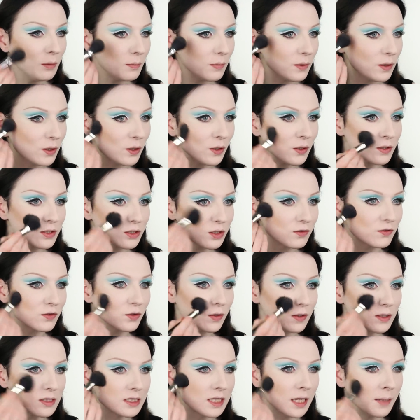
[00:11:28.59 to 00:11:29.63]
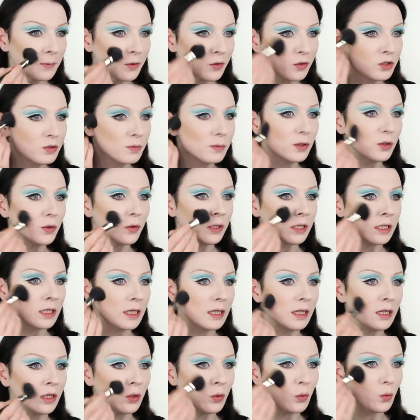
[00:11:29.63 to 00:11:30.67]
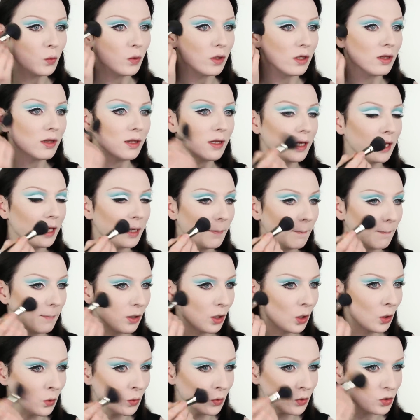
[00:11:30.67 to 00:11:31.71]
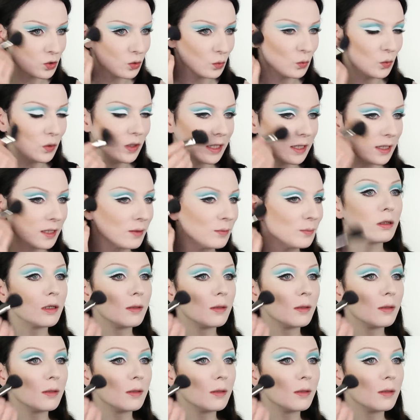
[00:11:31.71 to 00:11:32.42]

because, of course, I'm going to be going in with a blonde wig.